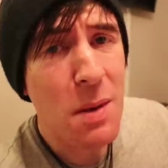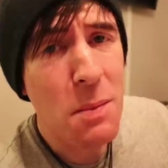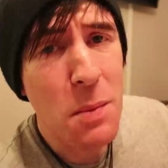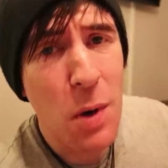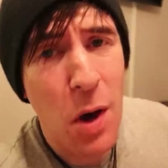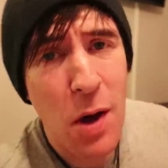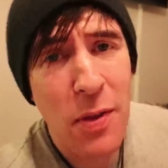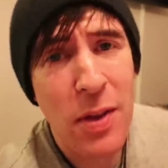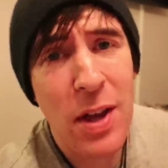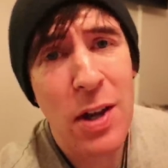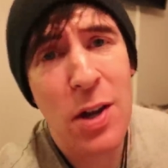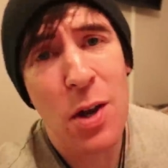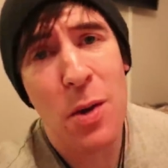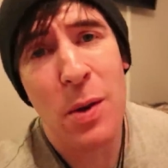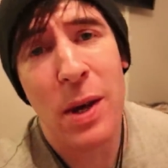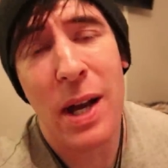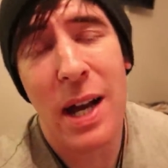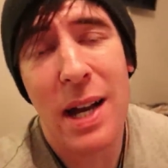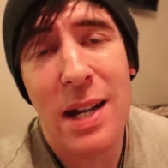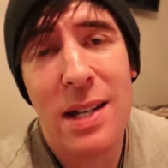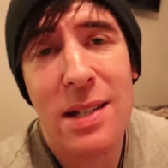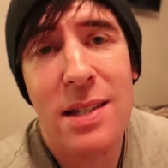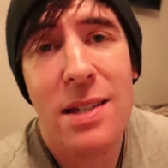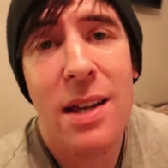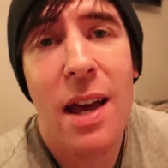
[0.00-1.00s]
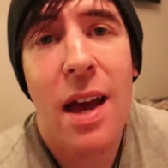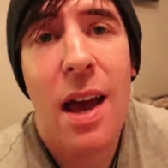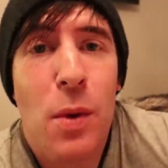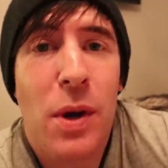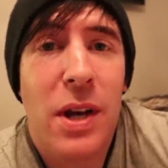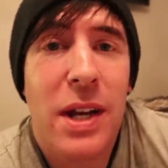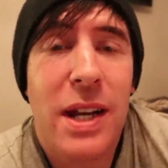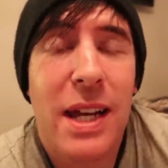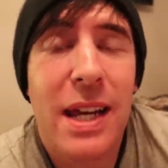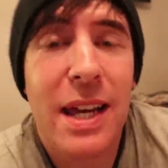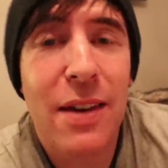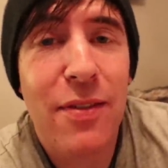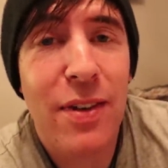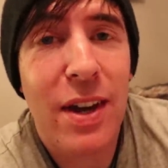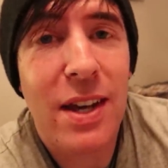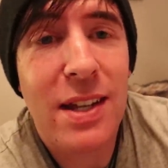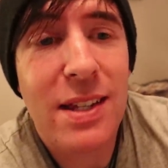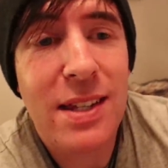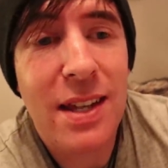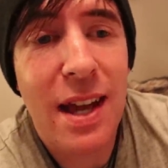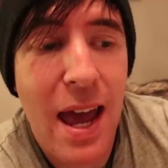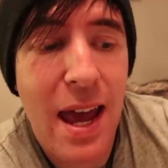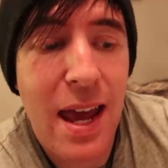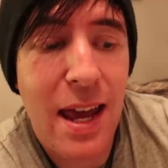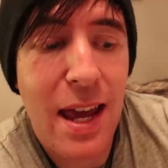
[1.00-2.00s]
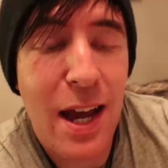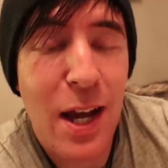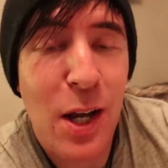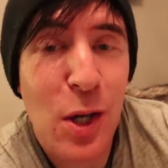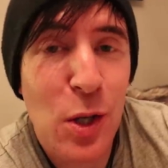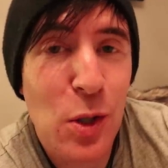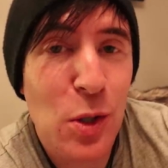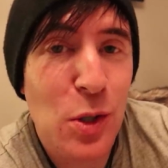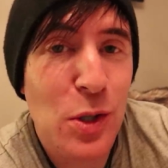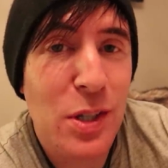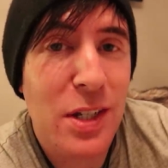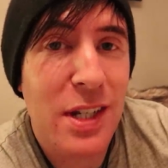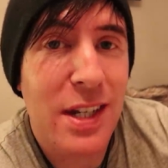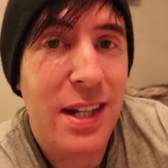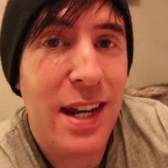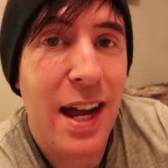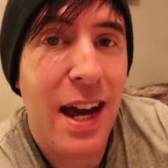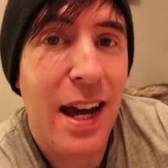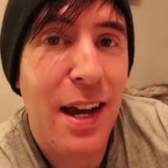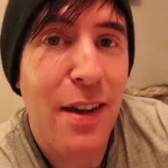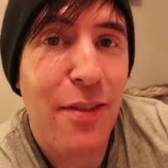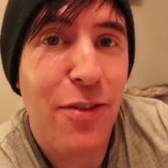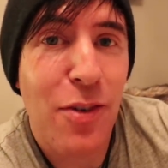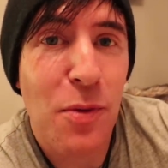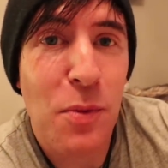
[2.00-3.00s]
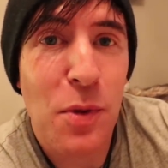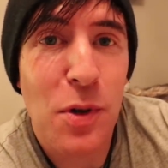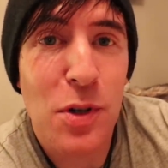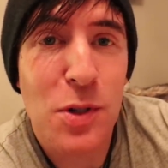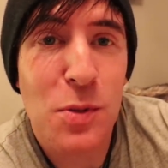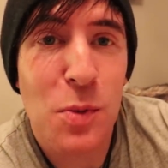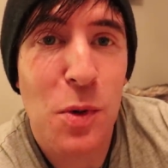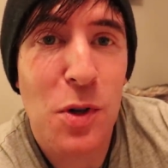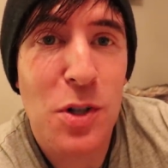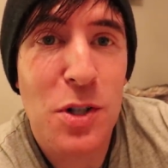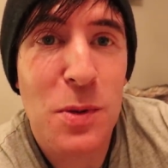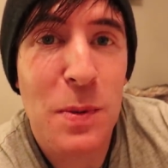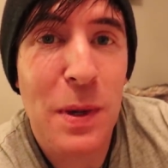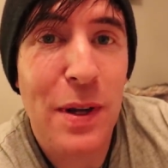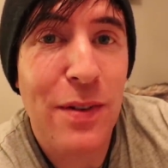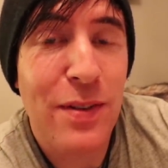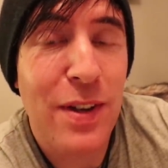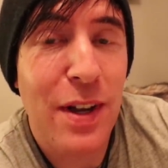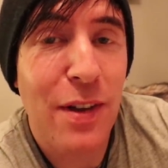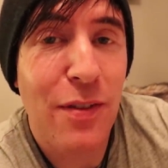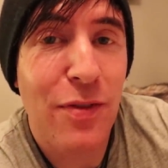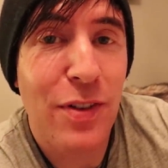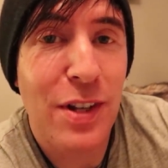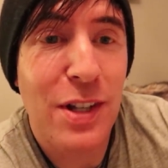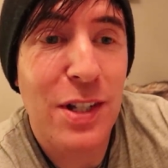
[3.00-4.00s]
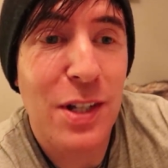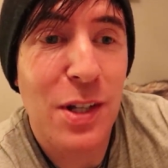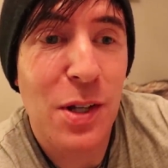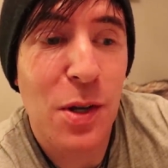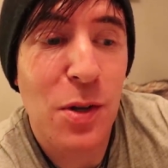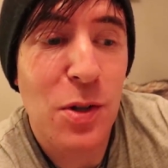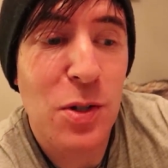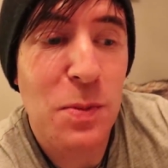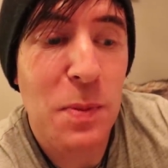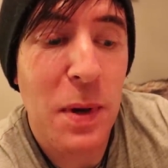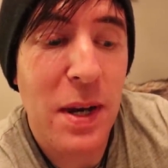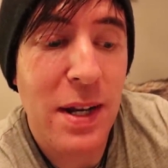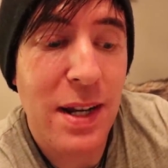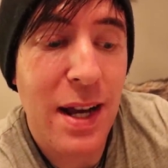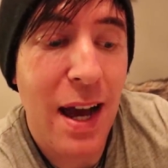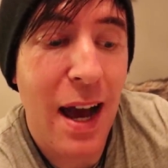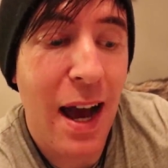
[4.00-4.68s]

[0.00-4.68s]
But on that note guys, we're going to give it a good night from us, watch a bit of Netflix and go to bed.